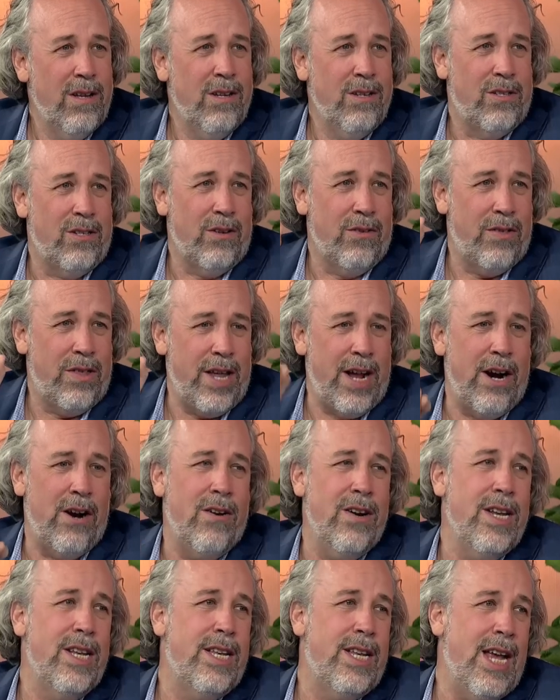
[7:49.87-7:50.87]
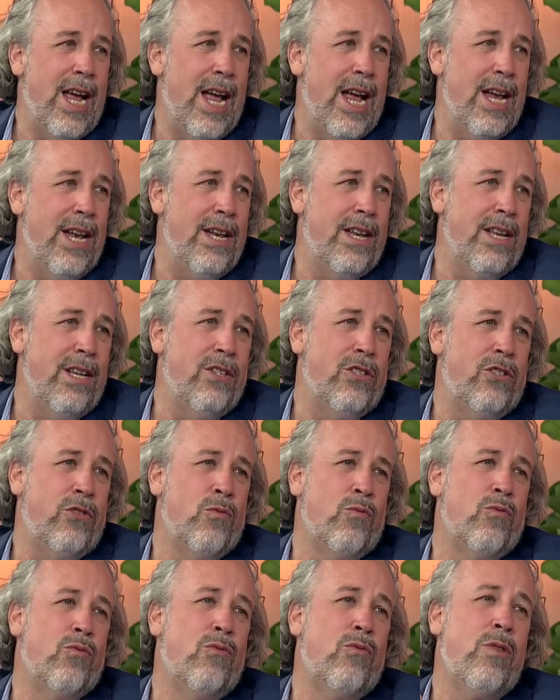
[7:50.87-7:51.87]
So their intent is
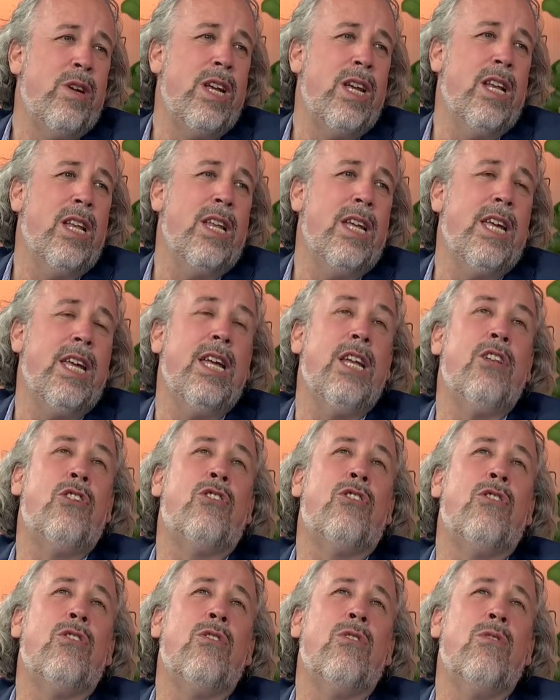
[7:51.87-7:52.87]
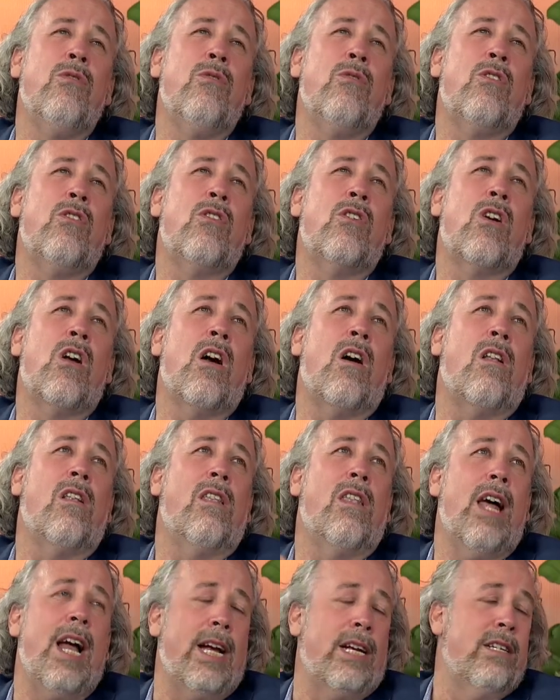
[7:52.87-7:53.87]
really to
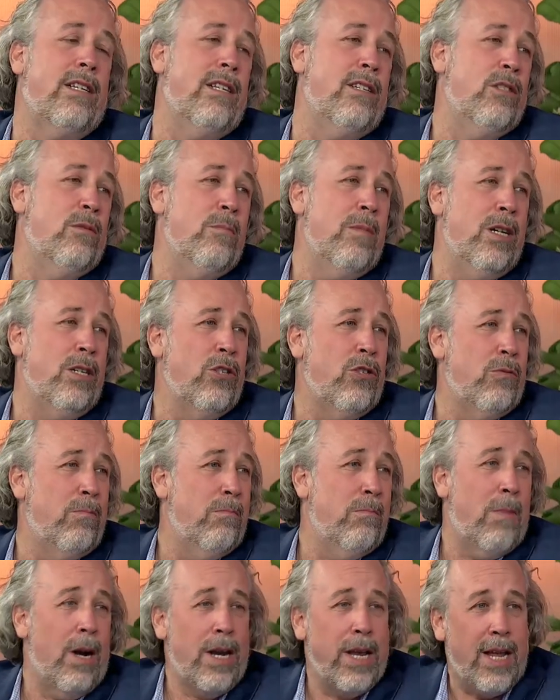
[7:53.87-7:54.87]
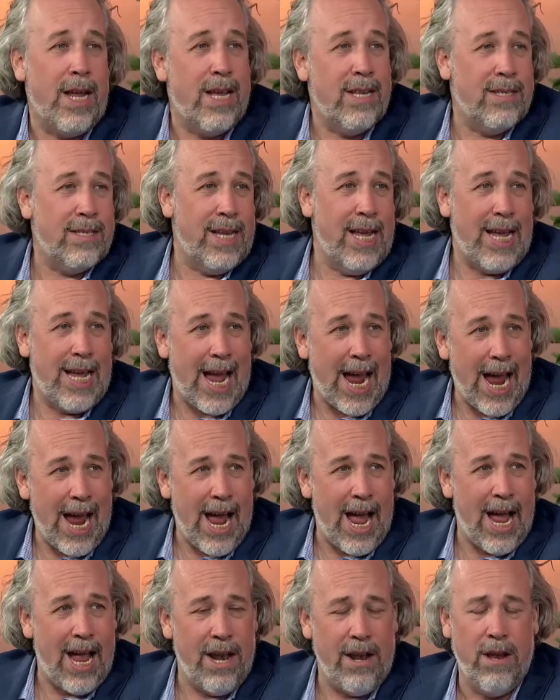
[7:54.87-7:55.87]
collect as much money as they
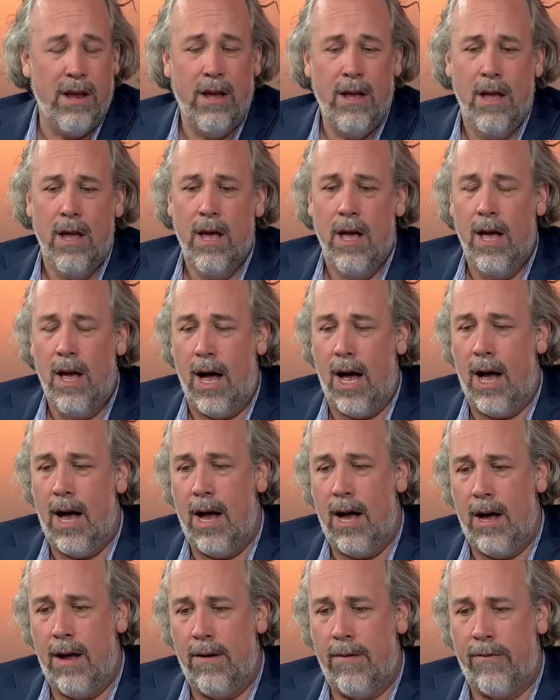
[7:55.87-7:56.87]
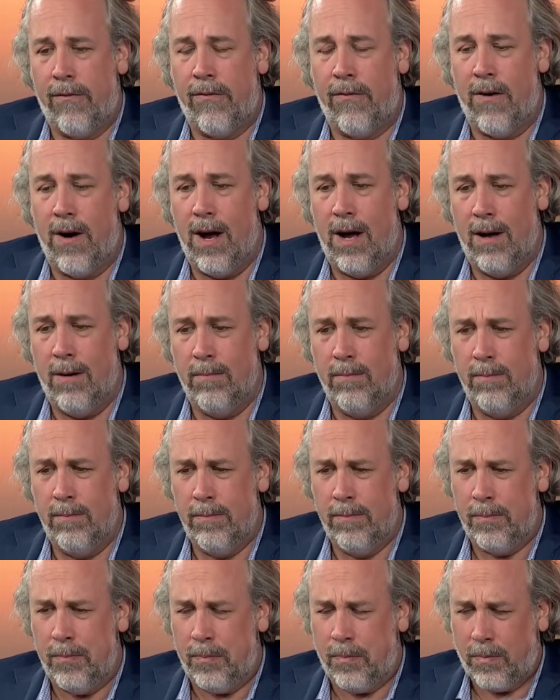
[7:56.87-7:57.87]
can uh,
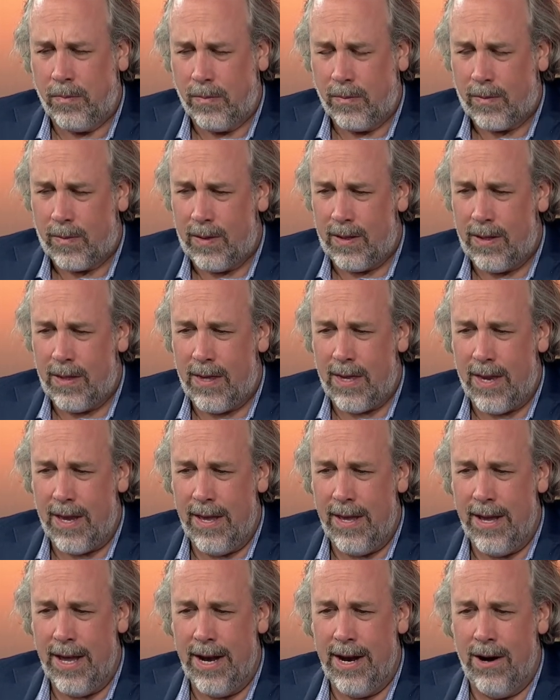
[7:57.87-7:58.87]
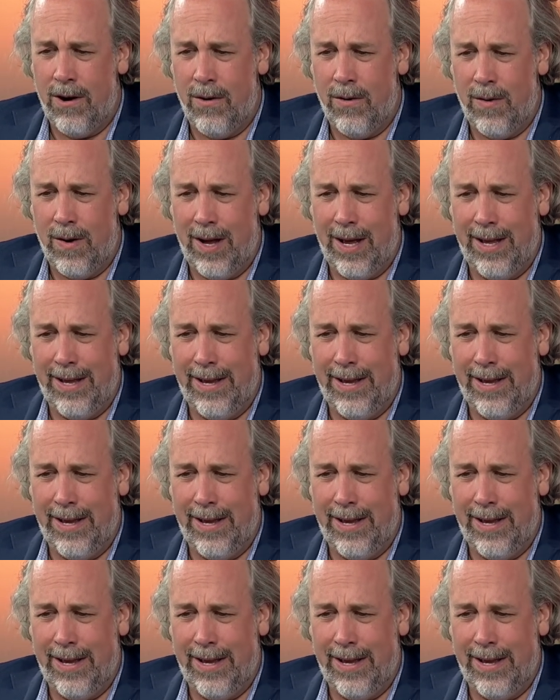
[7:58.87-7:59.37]
from, you know,